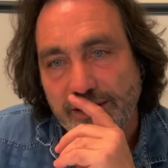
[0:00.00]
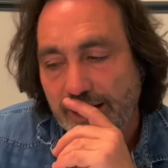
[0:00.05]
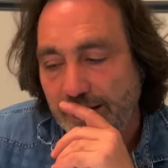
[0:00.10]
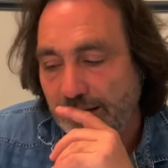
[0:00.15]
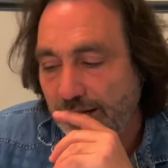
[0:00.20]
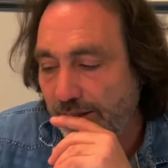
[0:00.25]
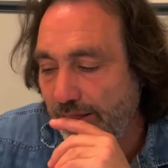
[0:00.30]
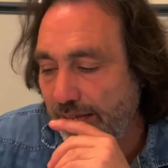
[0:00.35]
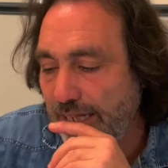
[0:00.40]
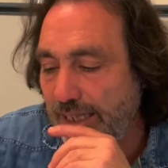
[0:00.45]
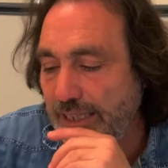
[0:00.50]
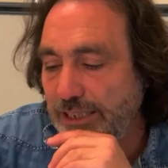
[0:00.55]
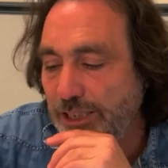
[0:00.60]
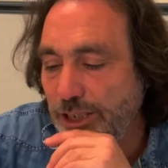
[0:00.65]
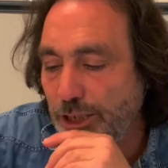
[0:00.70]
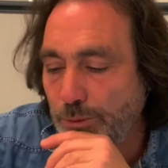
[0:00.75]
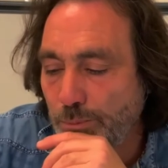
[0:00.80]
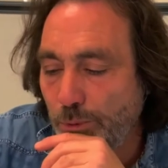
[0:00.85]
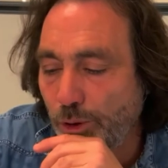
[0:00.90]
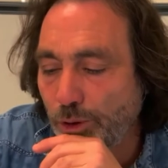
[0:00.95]
And I think this
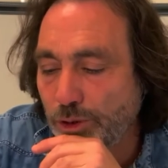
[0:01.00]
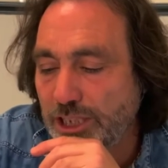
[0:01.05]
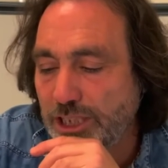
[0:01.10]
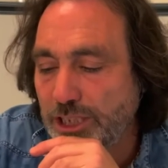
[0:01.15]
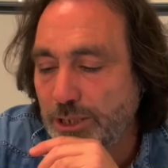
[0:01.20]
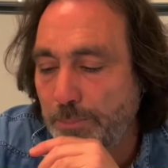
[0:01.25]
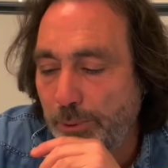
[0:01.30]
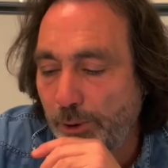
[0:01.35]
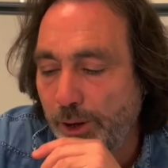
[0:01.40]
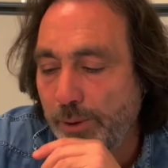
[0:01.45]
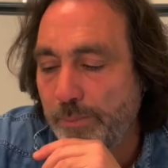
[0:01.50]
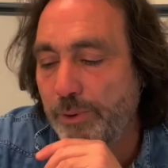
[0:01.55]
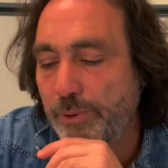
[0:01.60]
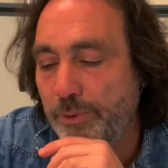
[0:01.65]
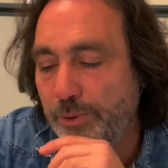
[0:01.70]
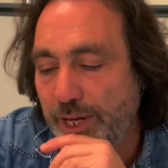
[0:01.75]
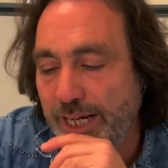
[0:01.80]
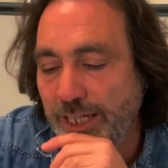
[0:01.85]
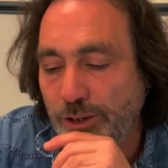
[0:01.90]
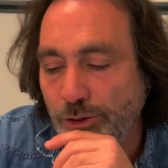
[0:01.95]
is more
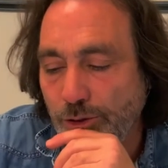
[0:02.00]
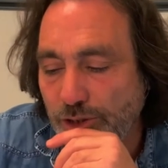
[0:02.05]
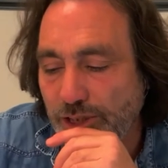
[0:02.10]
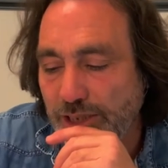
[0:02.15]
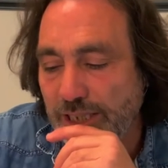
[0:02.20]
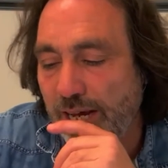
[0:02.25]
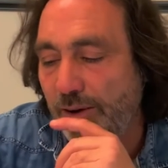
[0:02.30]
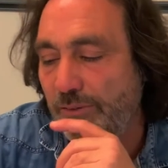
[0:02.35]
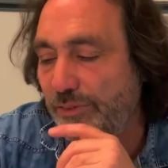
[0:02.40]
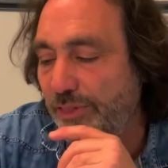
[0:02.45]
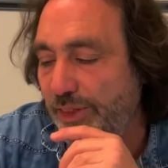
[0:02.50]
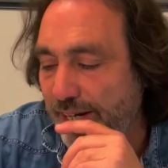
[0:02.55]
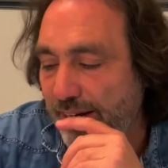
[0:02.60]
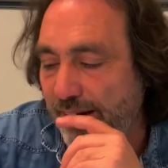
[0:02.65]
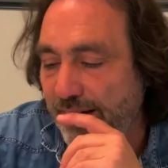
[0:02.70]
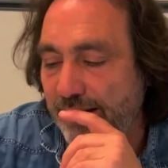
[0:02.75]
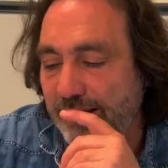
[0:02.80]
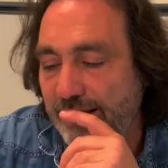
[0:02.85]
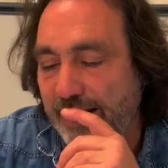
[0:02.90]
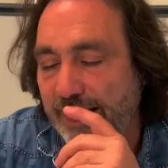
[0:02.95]
disappointment in yourself than
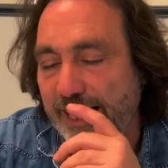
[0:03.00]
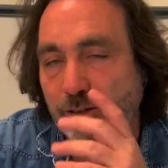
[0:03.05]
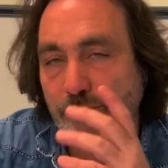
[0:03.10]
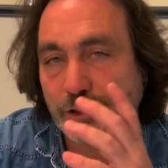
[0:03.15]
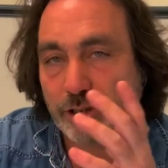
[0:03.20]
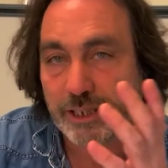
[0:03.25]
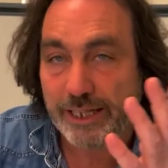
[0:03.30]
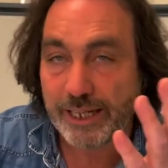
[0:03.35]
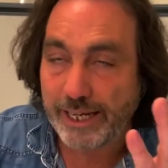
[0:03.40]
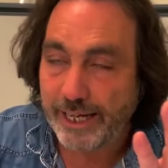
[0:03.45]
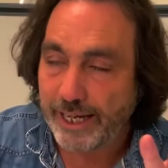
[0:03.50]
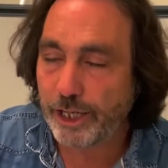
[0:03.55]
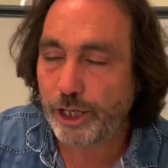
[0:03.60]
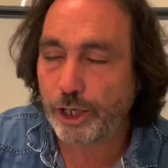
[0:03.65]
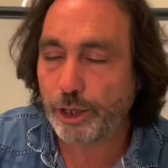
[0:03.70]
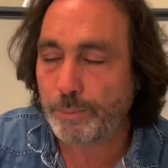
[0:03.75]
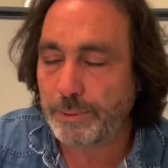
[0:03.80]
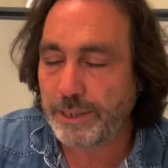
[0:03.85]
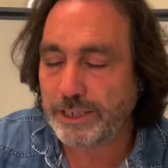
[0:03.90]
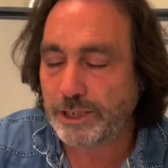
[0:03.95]
anything else.
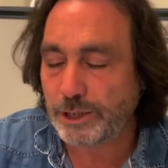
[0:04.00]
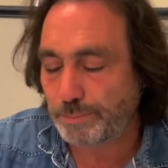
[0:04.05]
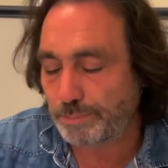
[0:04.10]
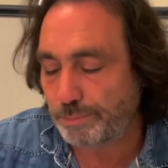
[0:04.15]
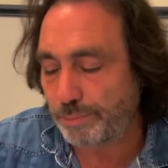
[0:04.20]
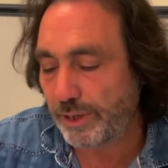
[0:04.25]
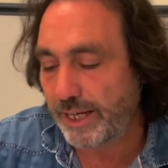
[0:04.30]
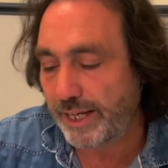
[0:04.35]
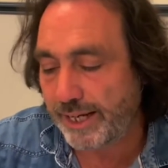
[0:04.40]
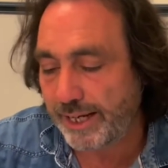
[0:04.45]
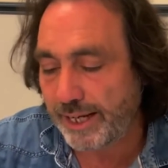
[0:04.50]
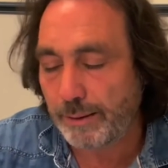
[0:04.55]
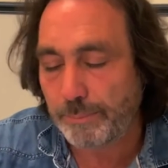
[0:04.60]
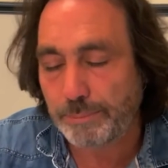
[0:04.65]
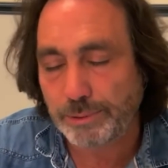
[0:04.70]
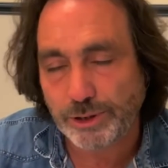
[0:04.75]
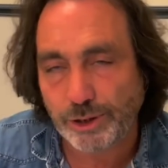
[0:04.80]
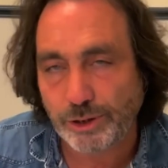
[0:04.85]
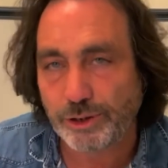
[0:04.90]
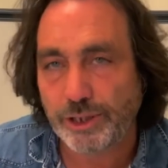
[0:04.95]
It could be splitting
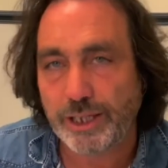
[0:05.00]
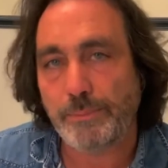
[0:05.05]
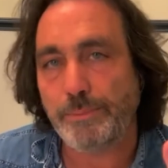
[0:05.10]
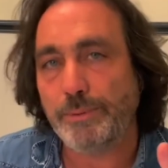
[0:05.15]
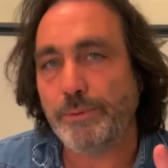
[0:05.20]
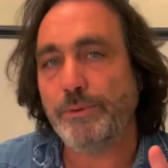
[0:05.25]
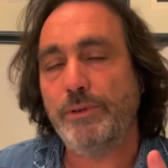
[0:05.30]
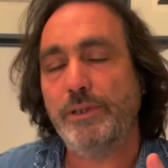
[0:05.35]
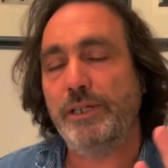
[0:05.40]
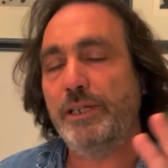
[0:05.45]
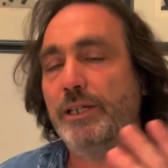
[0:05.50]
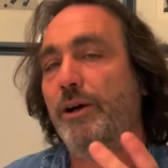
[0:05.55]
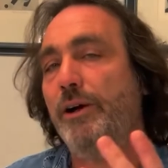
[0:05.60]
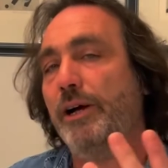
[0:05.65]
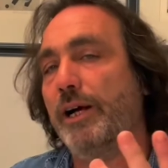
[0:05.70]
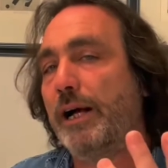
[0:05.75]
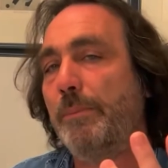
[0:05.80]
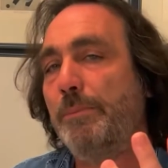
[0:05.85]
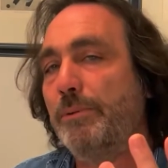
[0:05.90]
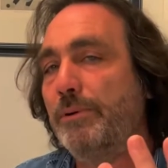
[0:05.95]
up a
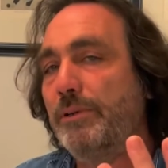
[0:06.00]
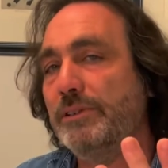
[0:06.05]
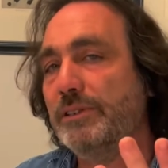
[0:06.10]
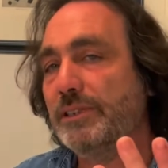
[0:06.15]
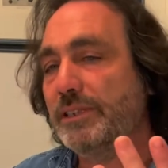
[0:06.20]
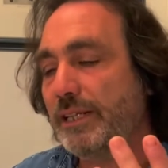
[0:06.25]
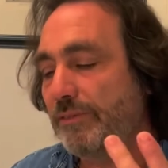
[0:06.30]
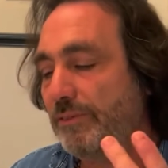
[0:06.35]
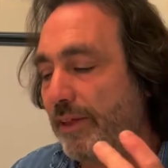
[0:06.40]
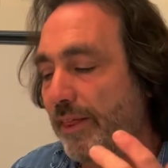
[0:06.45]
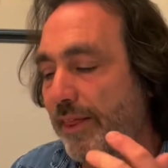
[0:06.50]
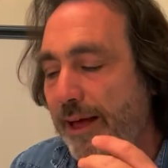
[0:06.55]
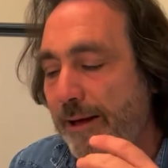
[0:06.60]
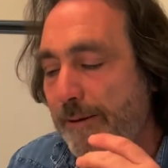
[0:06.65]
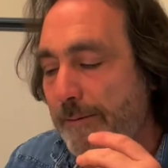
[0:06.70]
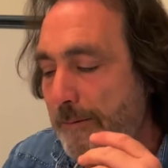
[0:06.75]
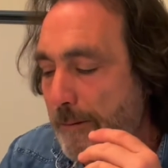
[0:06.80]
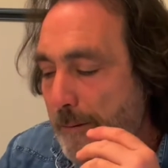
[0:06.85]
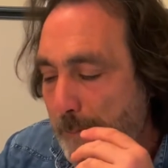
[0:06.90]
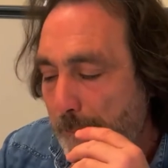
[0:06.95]
couple and stuff like
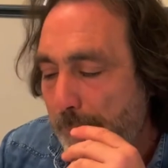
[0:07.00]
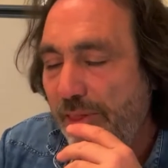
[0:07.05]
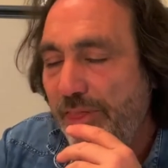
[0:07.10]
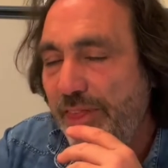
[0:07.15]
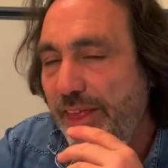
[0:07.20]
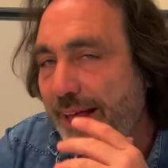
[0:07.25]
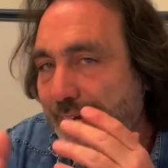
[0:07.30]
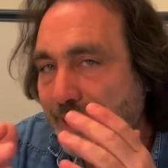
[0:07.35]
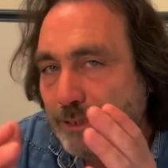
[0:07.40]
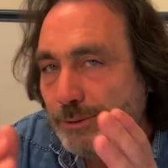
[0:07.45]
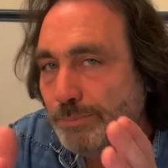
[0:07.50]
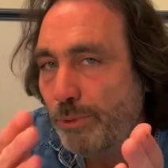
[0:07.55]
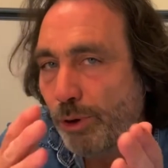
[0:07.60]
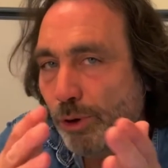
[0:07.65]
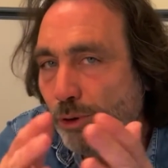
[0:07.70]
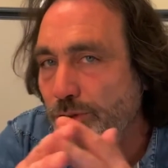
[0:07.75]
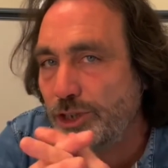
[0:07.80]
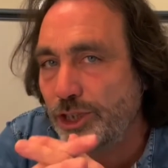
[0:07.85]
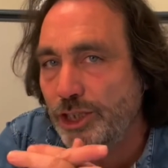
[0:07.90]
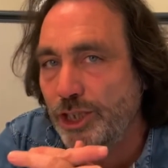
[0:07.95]
that. But I think it's
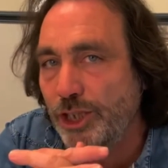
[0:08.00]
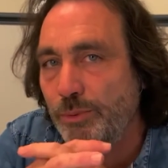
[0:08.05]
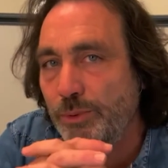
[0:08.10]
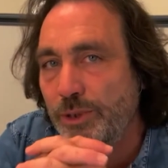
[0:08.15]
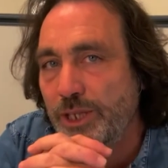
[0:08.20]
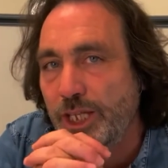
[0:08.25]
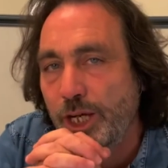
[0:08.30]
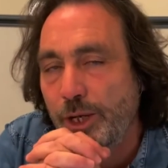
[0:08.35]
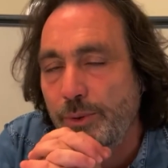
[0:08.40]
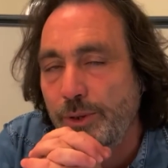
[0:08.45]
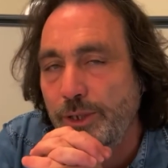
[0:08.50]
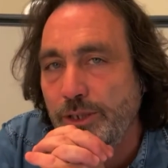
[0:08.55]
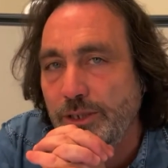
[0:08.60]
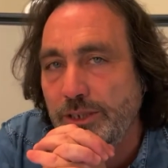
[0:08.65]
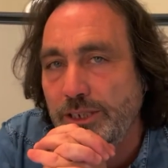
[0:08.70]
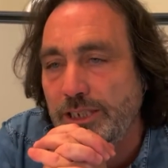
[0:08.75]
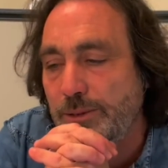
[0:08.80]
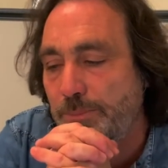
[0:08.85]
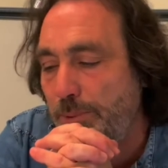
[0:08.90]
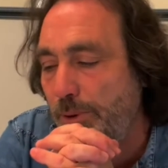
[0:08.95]
more to do with you and
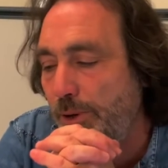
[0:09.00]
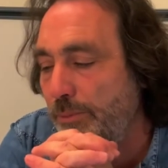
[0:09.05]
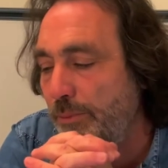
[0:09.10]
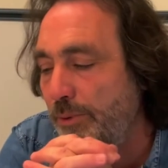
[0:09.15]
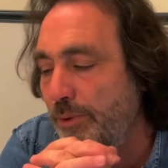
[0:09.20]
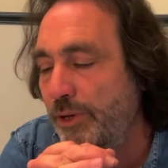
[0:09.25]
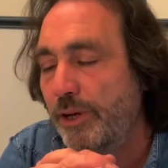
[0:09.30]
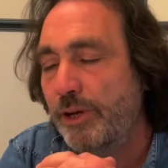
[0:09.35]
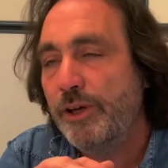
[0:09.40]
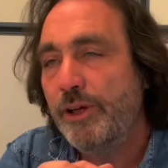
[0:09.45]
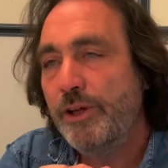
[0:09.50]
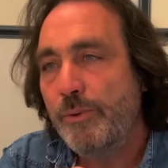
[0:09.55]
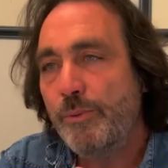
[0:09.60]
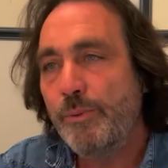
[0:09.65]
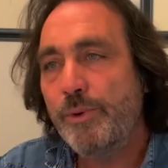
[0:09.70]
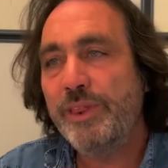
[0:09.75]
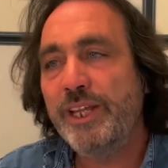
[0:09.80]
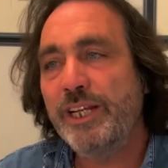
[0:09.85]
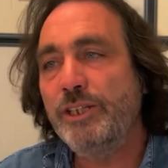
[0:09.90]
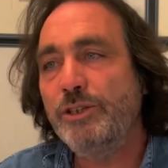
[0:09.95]
disappointment
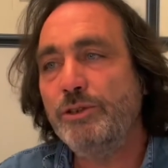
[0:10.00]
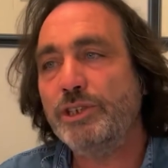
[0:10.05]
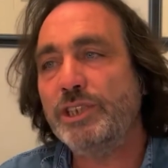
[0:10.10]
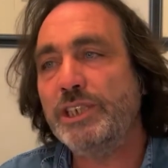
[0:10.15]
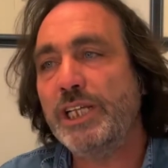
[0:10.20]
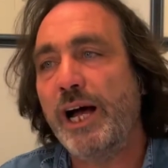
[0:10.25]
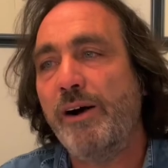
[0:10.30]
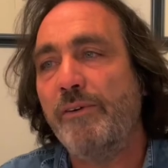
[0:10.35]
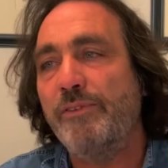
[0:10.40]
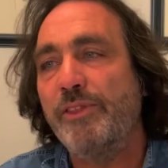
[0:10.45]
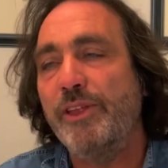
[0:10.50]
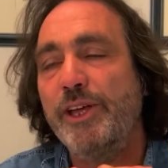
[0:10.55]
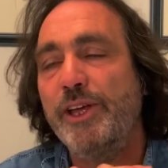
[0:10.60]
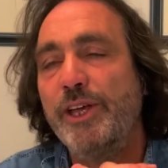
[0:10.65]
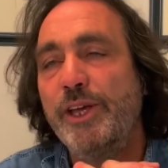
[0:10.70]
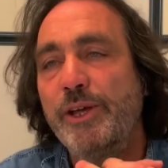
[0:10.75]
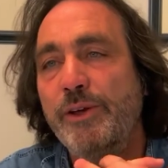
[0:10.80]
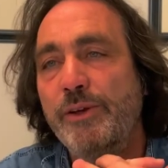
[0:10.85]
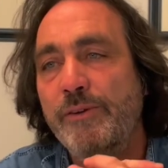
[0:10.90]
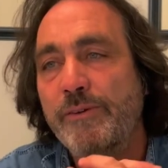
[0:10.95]
within yourself that
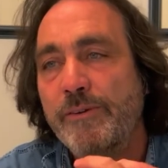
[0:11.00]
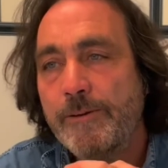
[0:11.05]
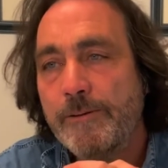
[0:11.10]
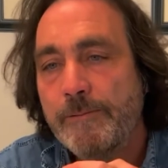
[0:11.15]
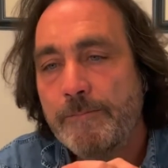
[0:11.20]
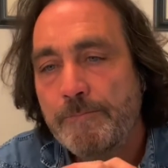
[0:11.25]
you